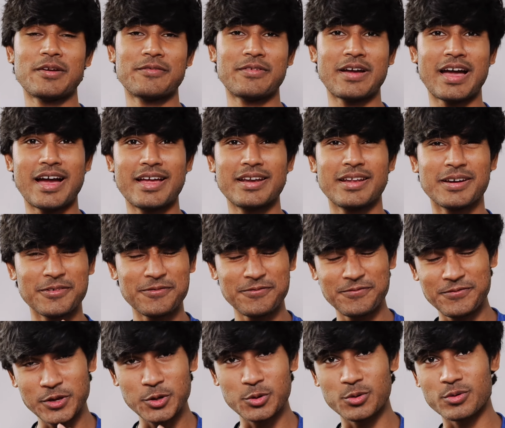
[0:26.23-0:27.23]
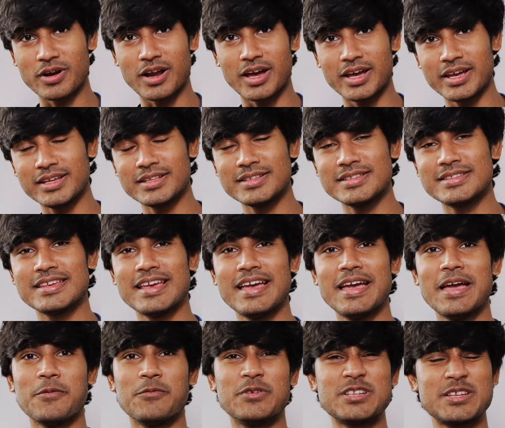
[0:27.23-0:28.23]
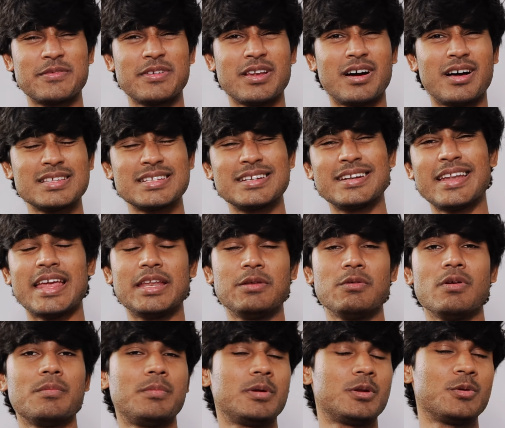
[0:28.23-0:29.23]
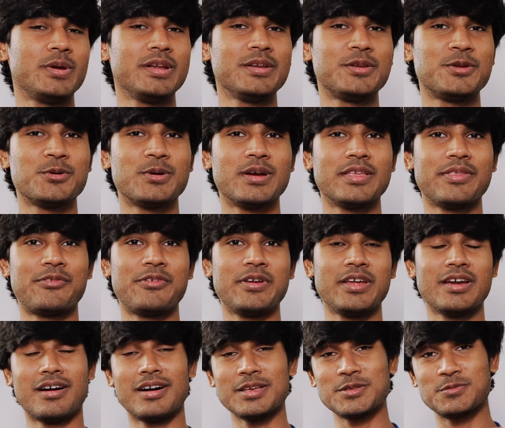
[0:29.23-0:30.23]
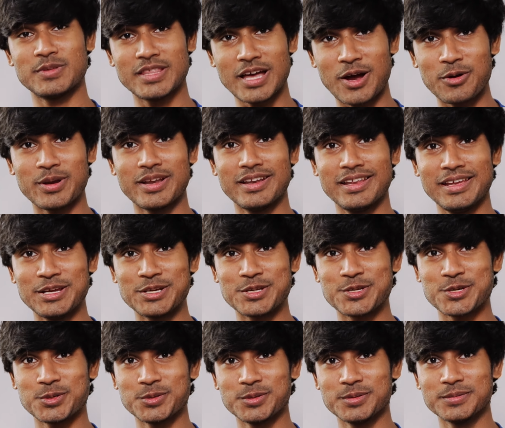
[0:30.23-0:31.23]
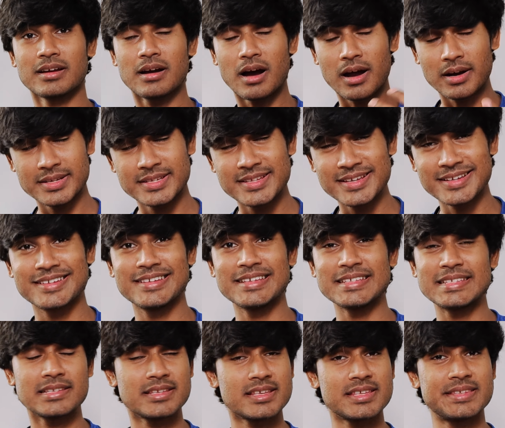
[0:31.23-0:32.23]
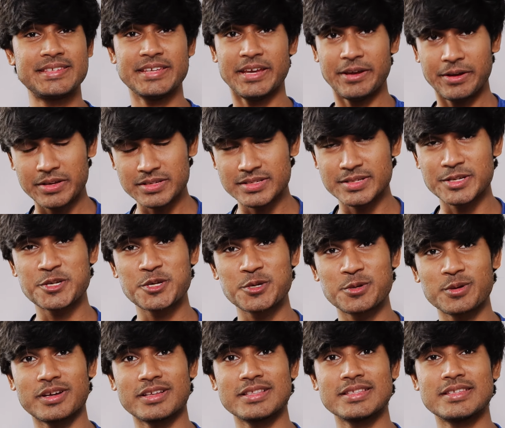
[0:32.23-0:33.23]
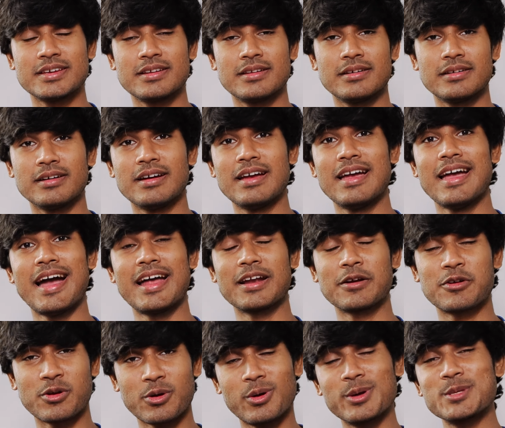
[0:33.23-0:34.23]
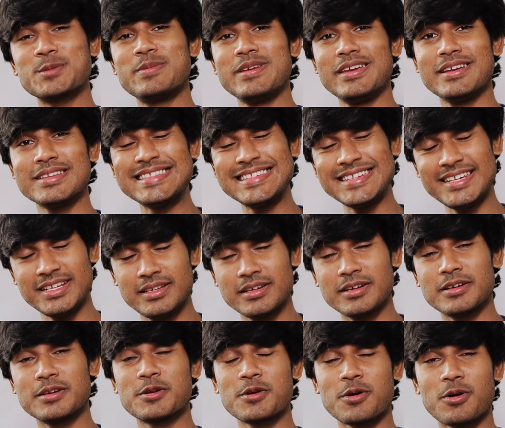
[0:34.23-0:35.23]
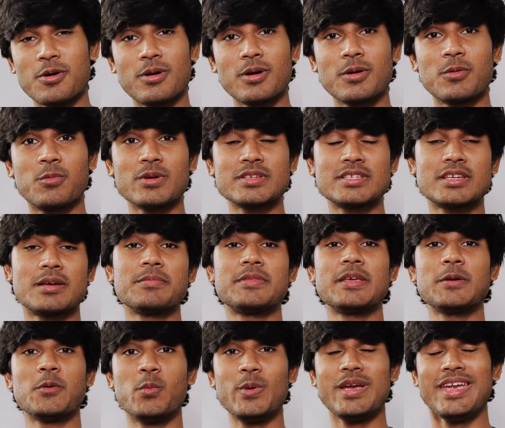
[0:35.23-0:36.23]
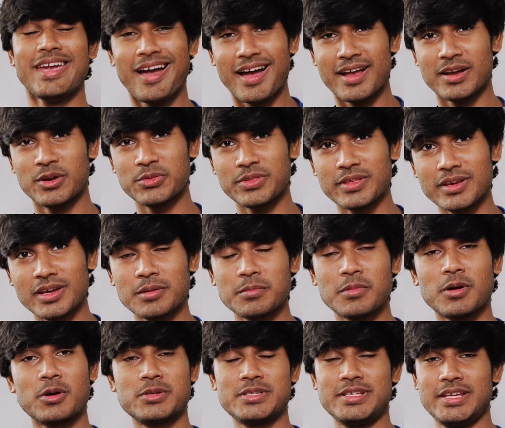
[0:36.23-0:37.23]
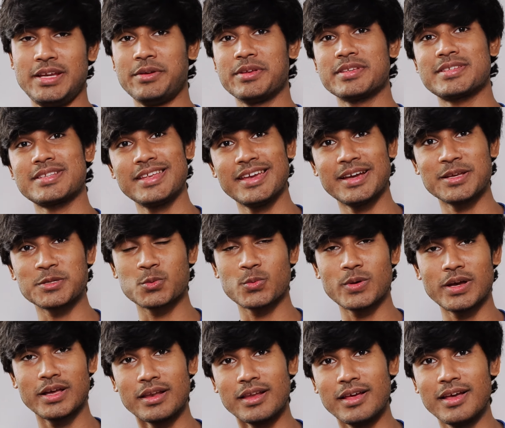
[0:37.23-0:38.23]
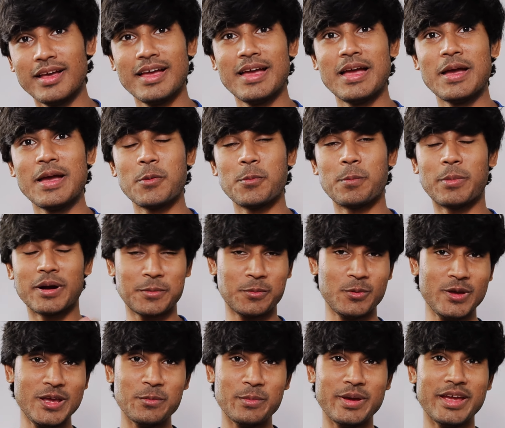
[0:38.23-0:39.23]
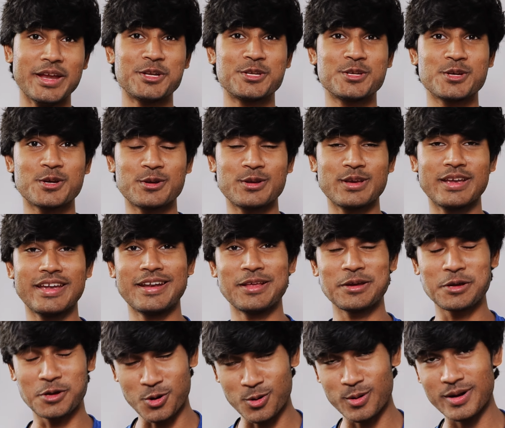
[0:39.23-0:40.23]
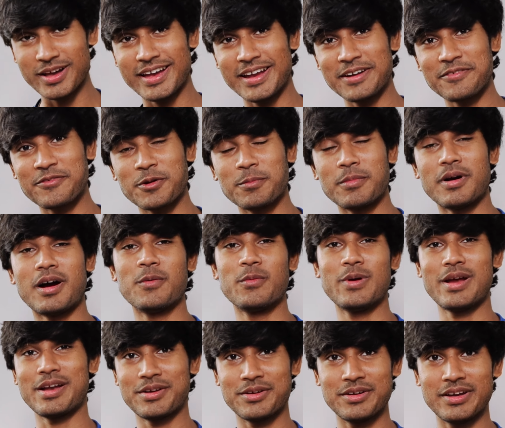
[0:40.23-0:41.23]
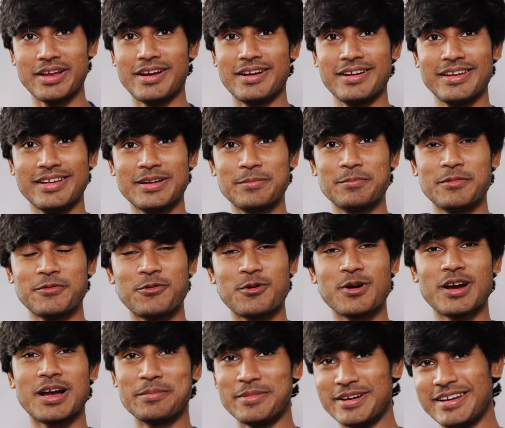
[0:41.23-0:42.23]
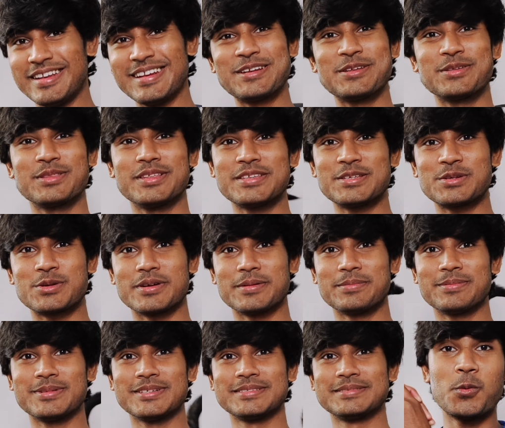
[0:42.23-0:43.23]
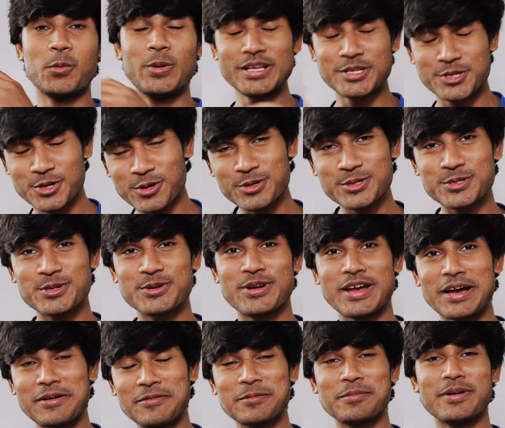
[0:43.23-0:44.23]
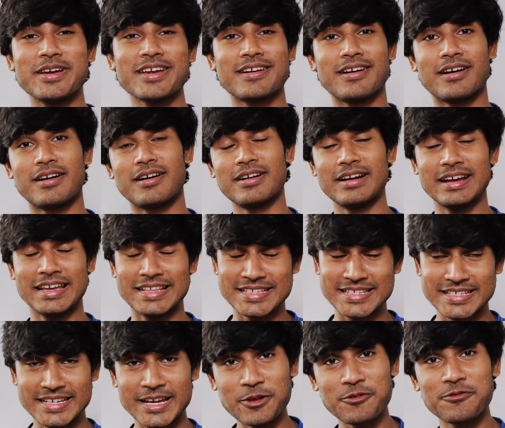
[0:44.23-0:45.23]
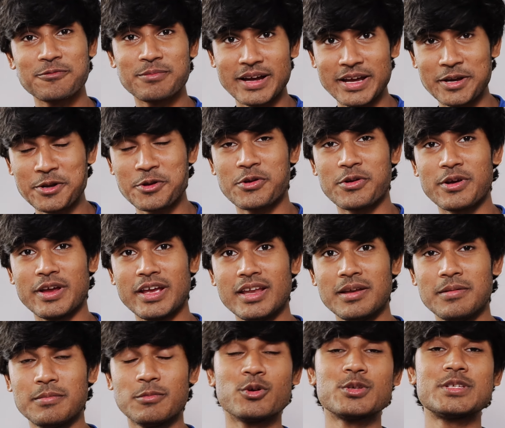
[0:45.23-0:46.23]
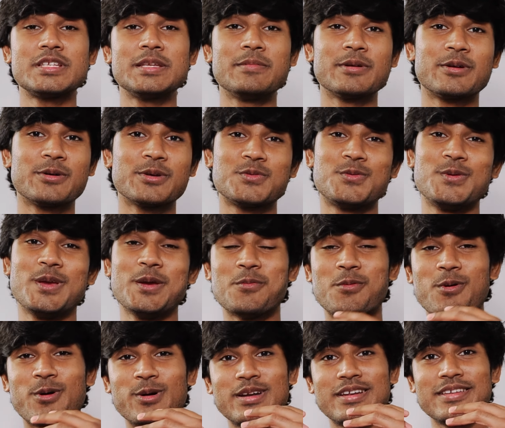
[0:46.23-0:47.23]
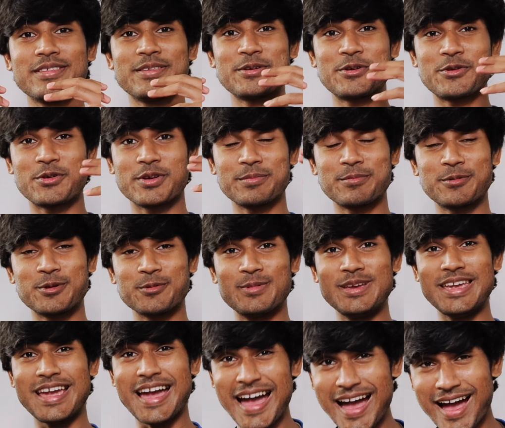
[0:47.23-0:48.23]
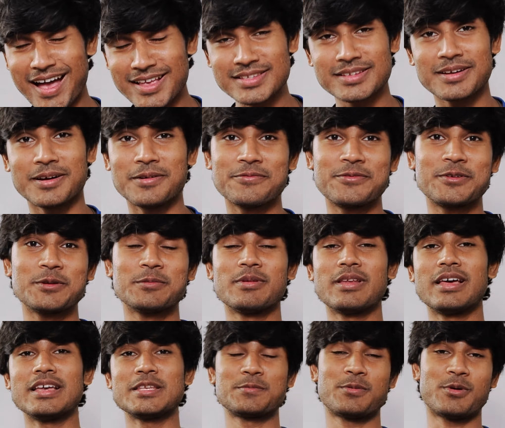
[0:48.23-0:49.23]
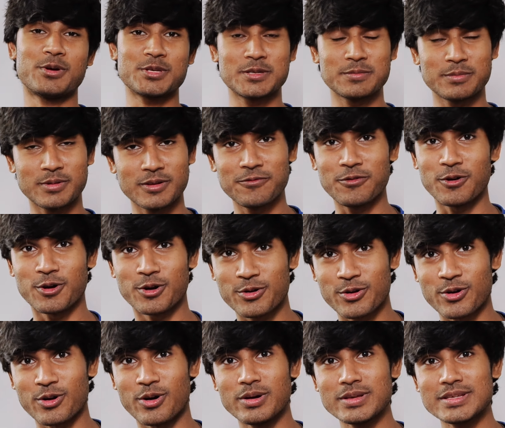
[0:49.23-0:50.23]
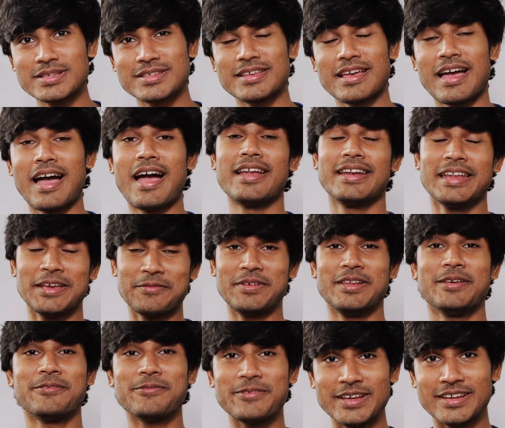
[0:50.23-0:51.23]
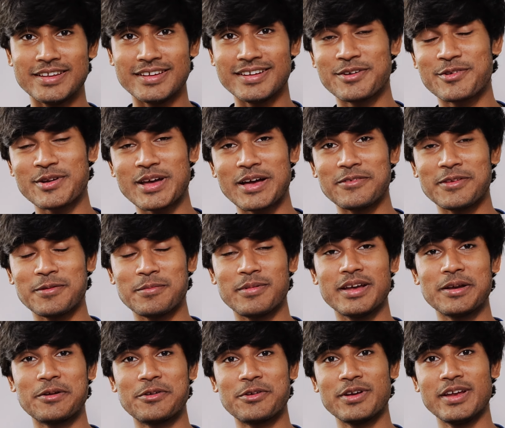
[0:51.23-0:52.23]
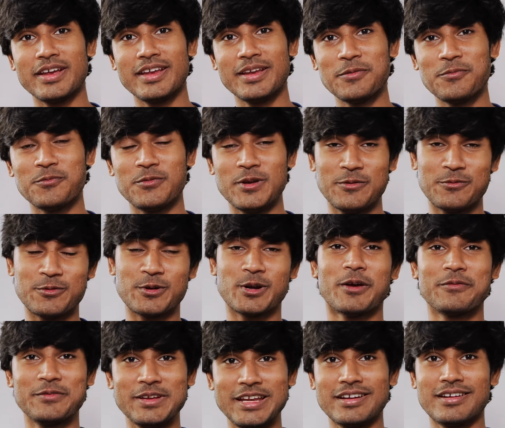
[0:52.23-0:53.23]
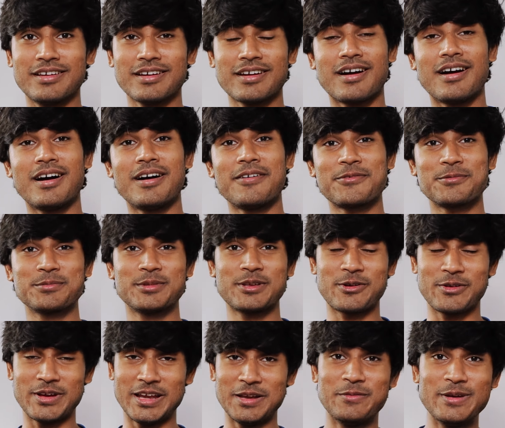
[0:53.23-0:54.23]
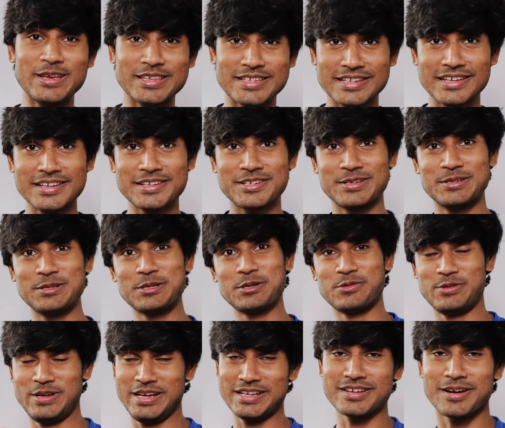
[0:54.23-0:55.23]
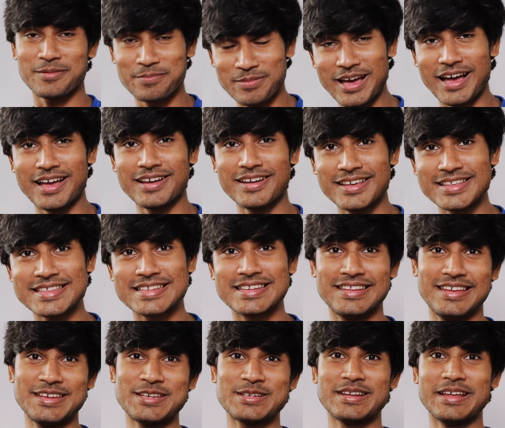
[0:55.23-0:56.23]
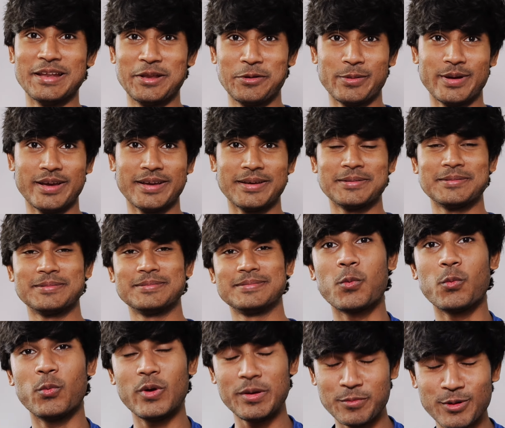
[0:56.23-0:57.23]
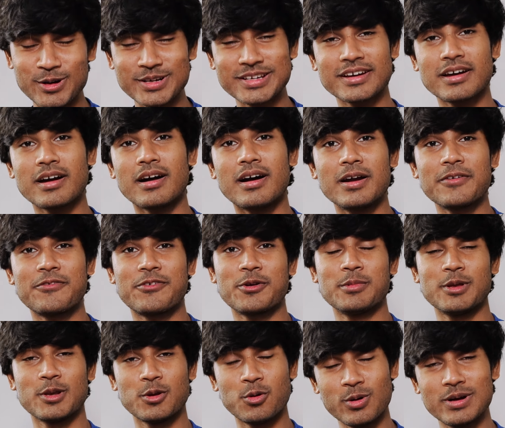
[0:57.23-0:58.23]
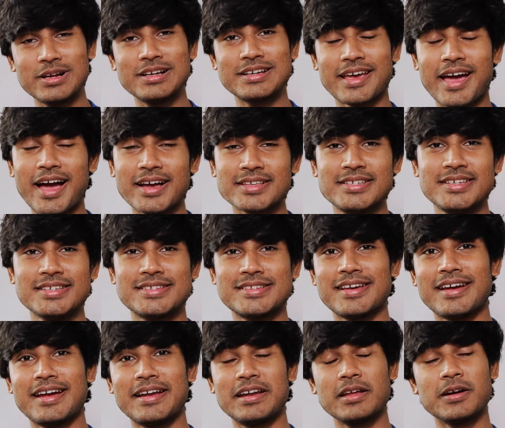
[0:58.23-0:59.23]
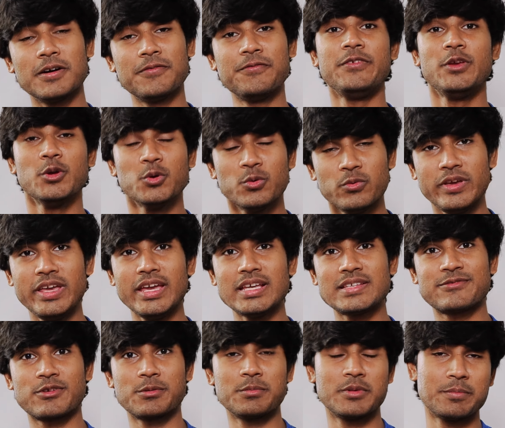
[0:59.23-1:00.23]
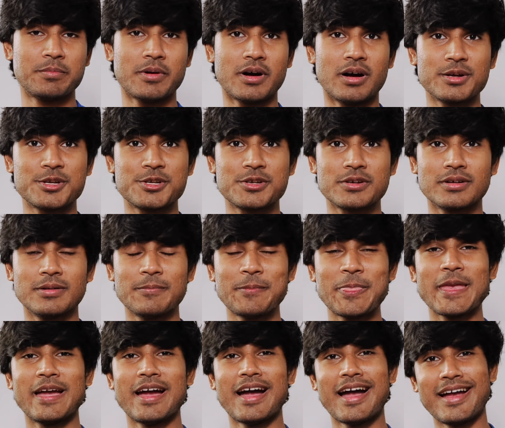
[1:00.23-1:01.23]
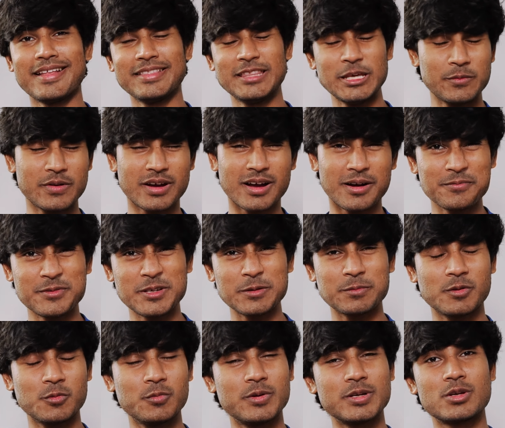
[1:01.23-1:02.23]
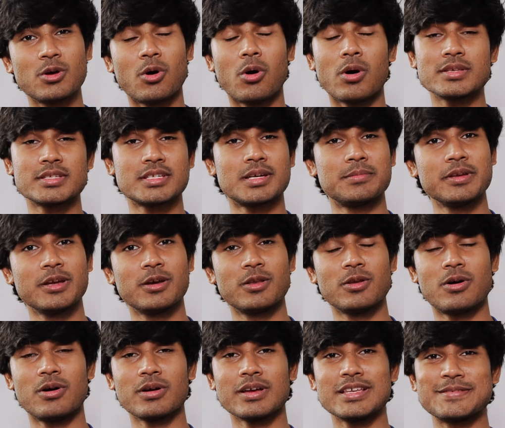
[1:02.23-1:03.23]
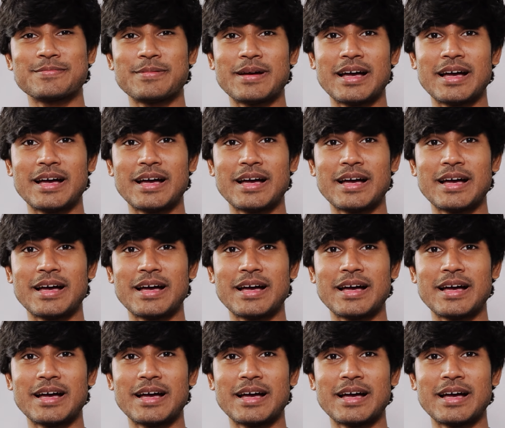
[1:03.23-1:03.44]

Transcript: we have had a few rides which have lasted anywhere between 2 and 3 hours without any issue. Car sickness is a serious issue to consider, and Cross, being a senior dog, was something we had to think about seriously as well. But we made sure to get a go-ahead from our veterinarian before committing to this trip. We chose to travel by car instead of by train, mostly because we wanted the trip to be as comfortable as possible for Cross. And even if we did travel by train, we would have needed a car from the railway station to reach our planned destination anyway. We booked a car from a local taxi stand a few weeks from departure, and they were comfortable with dogs coming along as